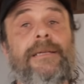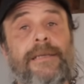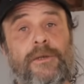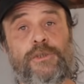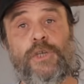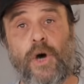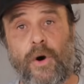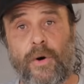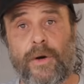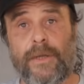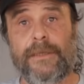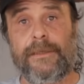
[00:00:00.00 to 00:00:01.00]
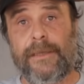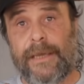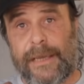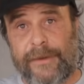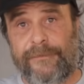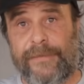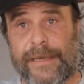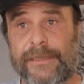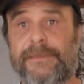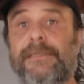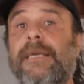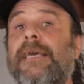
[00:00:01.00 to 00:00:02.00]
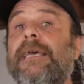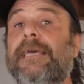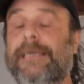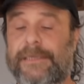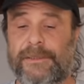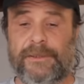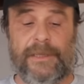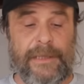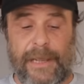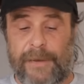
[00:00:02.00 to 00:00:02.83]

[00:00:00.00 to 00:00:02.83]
Now, total advance is,